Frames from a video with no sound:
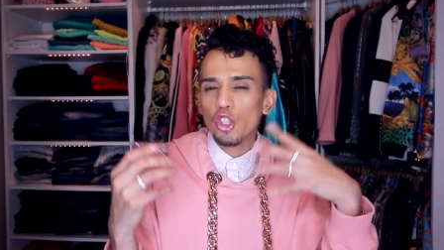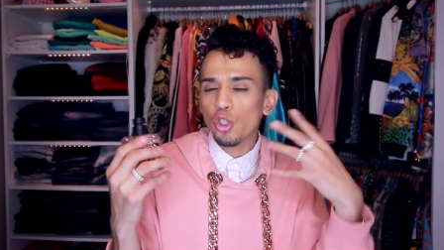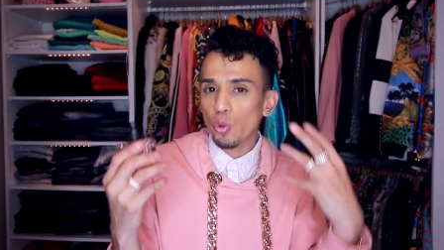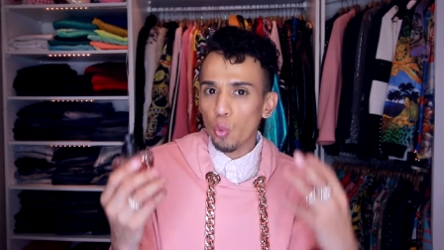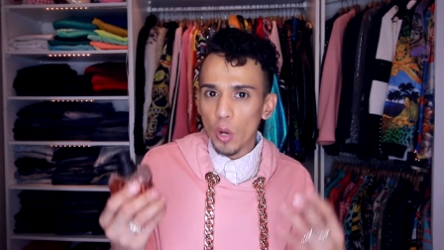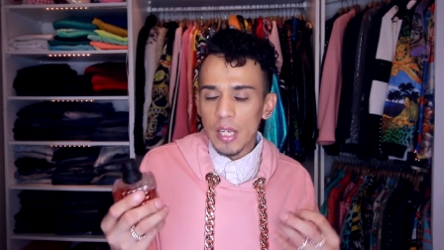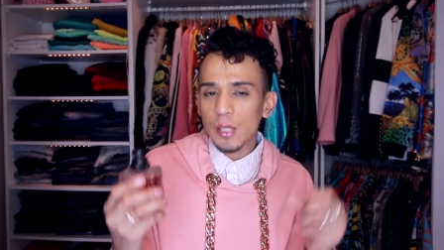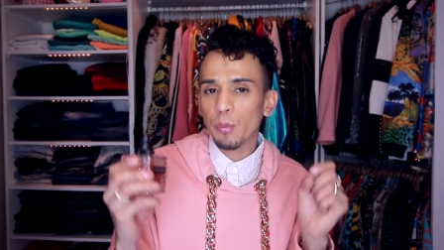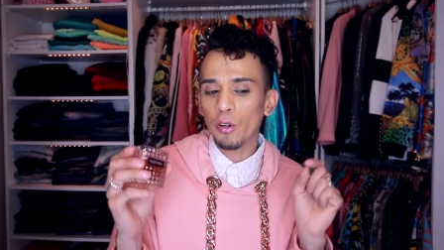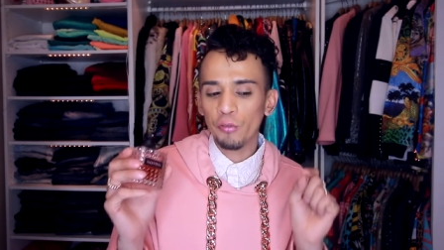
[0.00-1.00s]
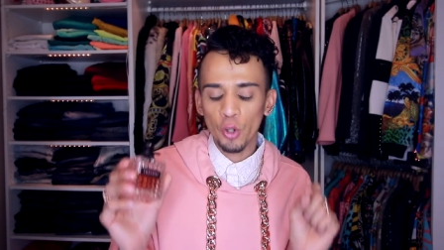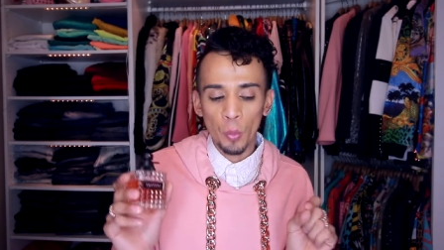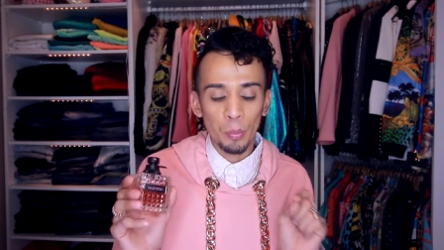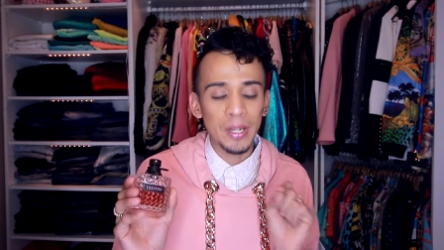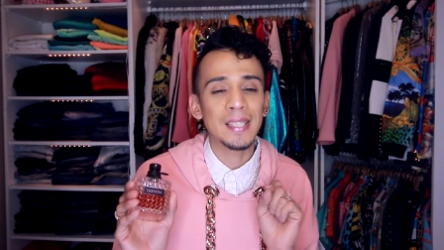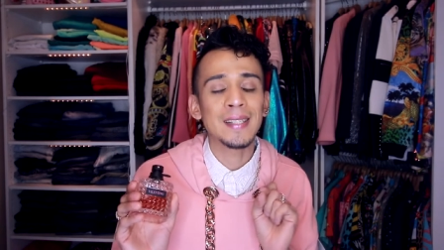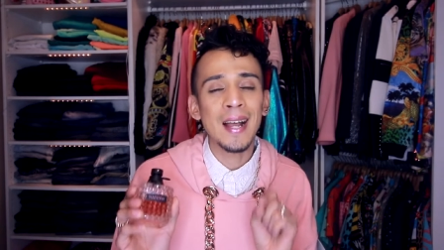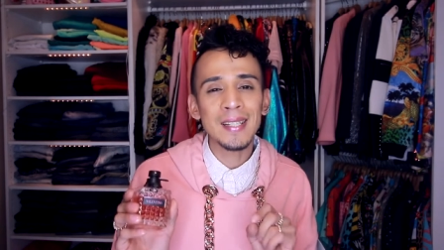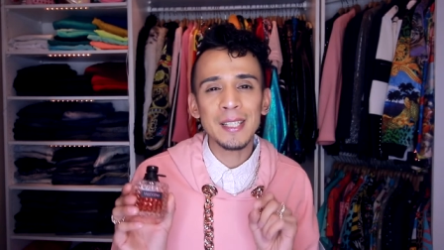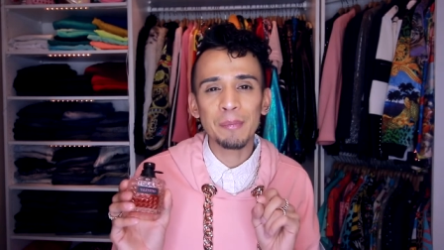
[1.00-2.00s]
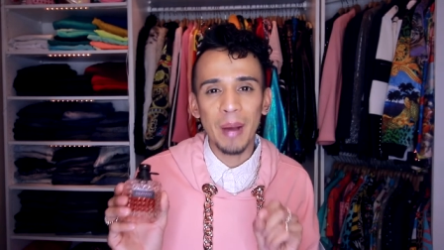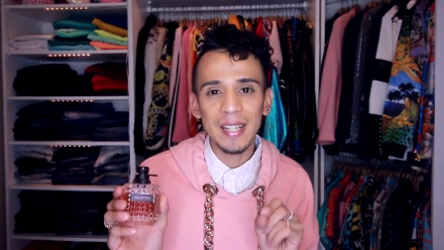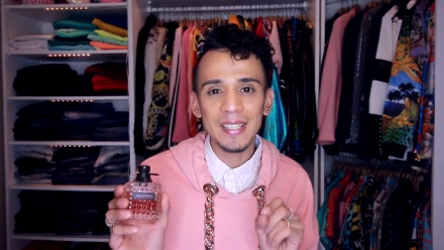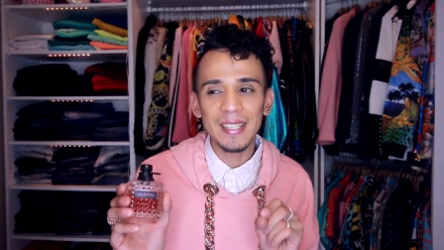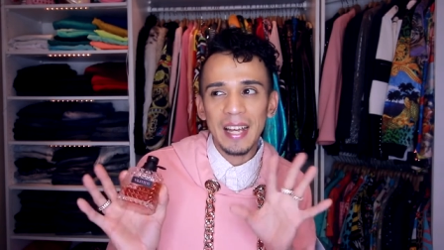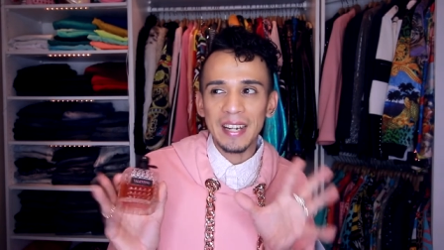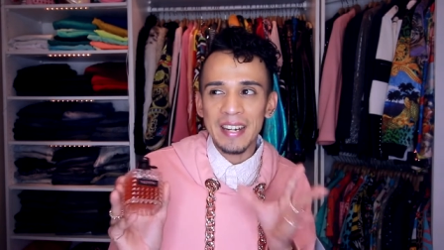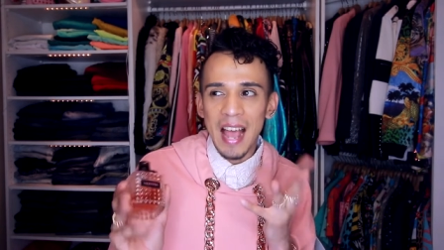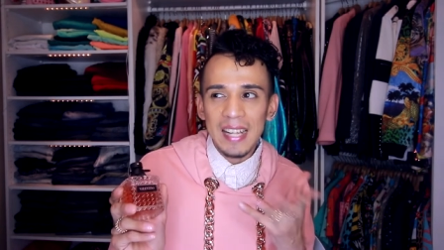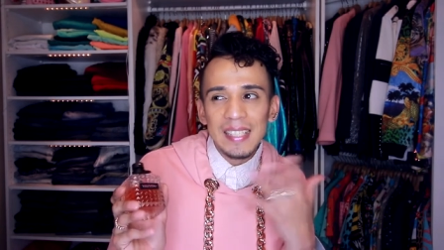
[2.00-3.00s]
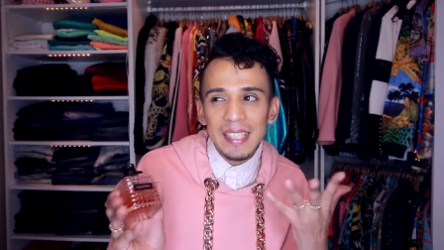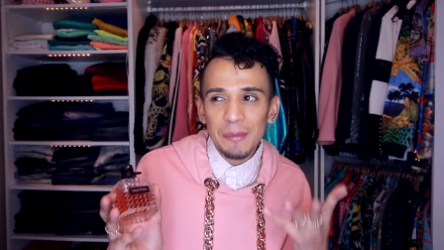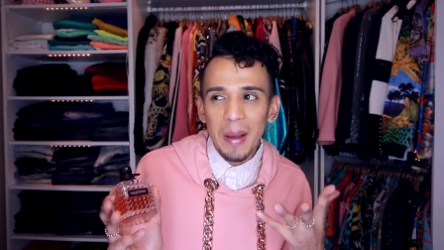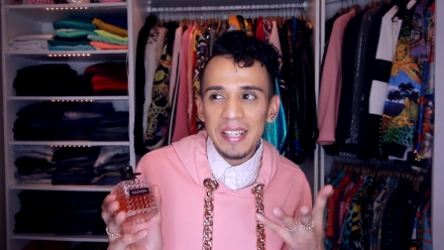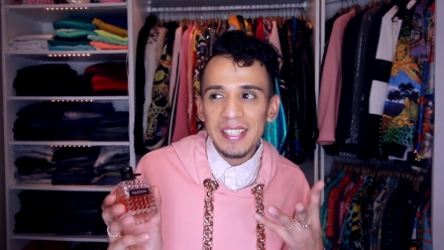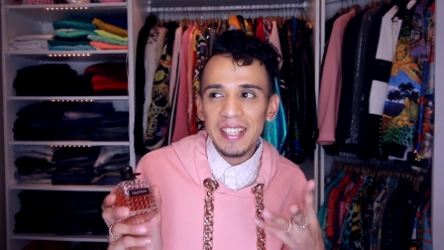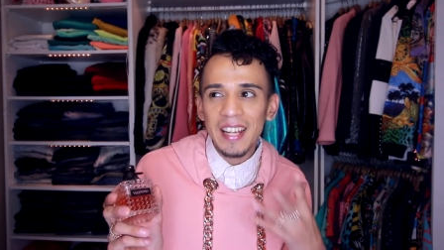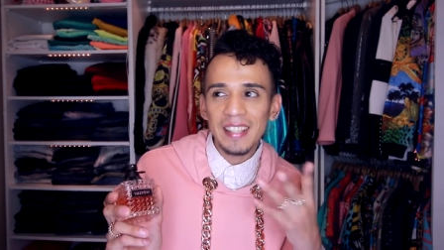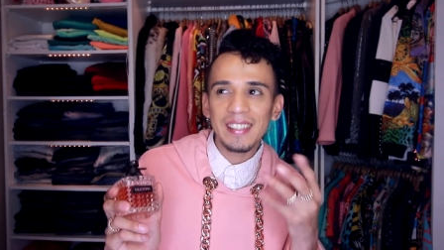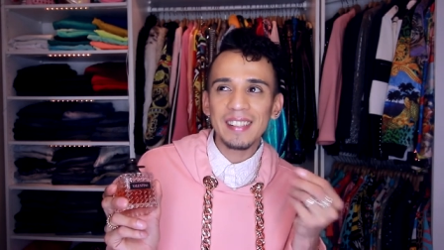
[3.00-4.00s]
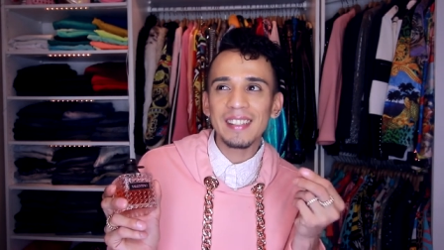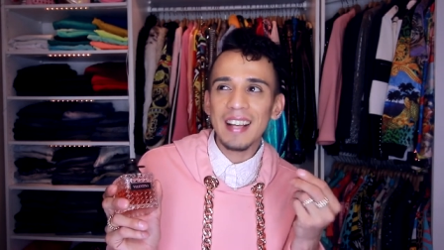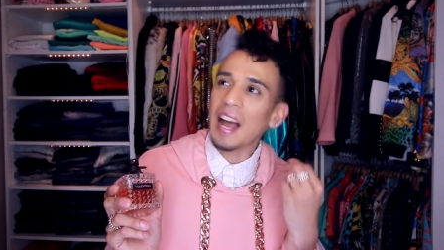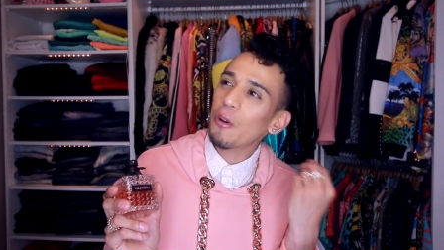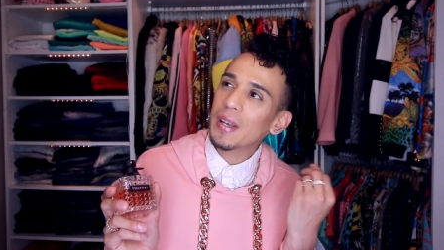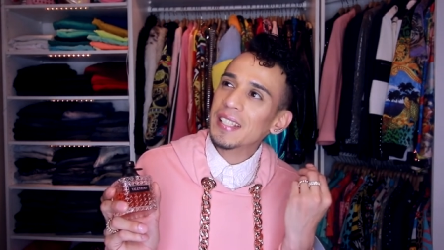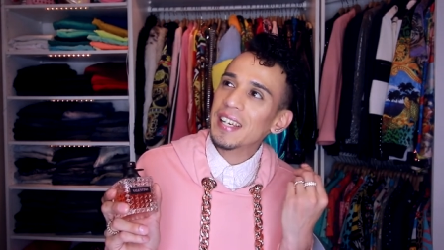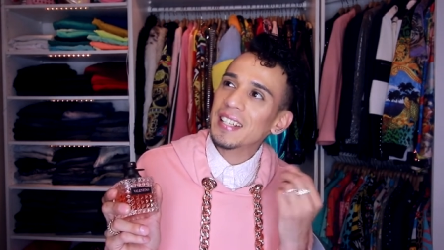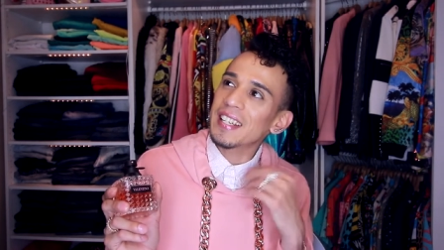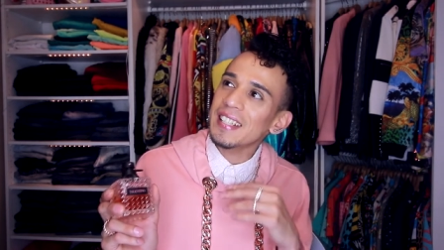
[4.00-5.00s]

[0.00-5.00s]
sweet perfume, but it's not spicy like a nasty spicy, like, how do I say it?